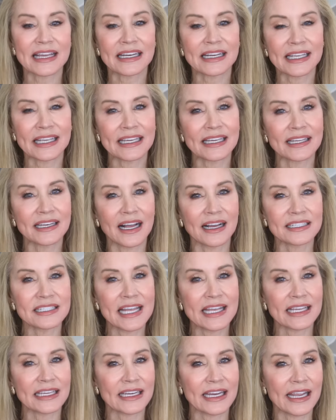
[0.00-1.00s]
And again, I
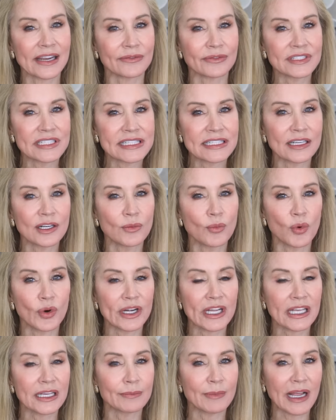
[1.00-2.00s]
take it every single
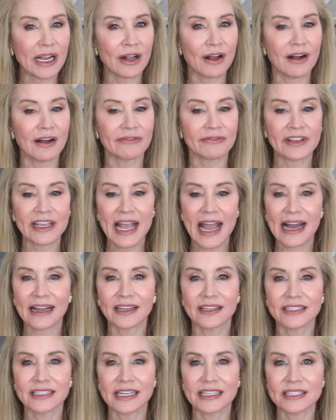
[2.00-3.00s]
morning in my coffee.
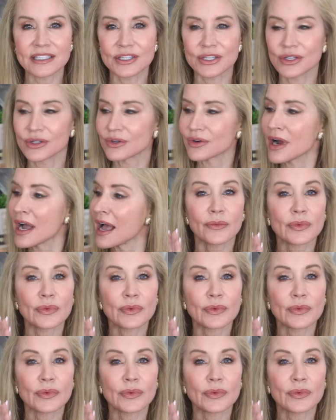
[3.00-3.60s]
Alan does too.